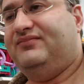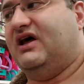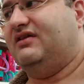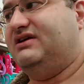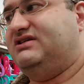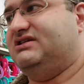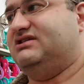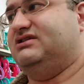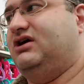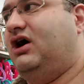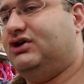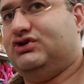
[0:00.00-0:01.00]
Now, this is
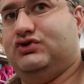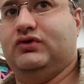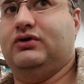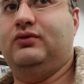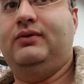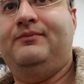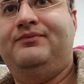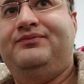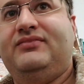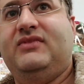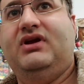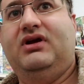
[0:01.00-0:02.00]
not true,
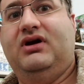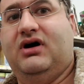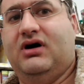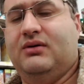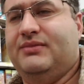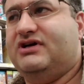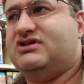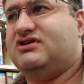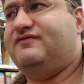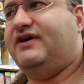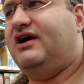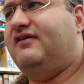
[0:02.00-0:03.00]
because
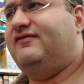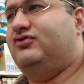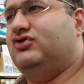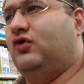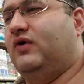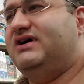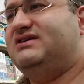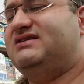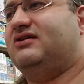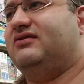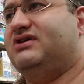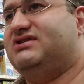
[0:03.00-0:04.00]
there's very few toys
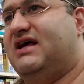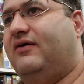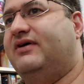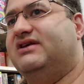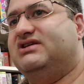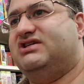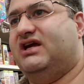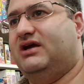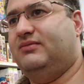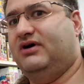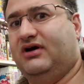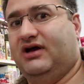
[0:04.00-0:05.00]
that are exactly the
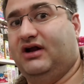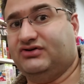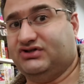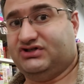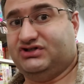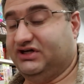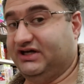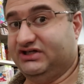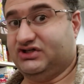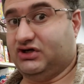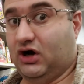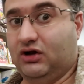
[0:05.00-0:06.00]
same and are just
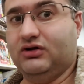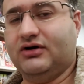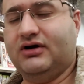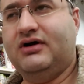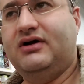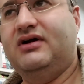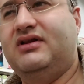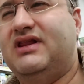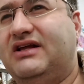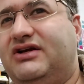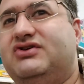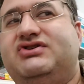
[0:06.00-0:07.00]
changed color.
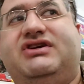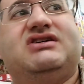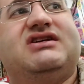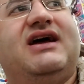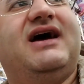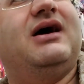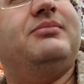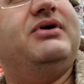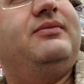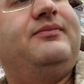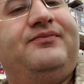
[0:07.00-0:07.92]
That usually doesn't happen.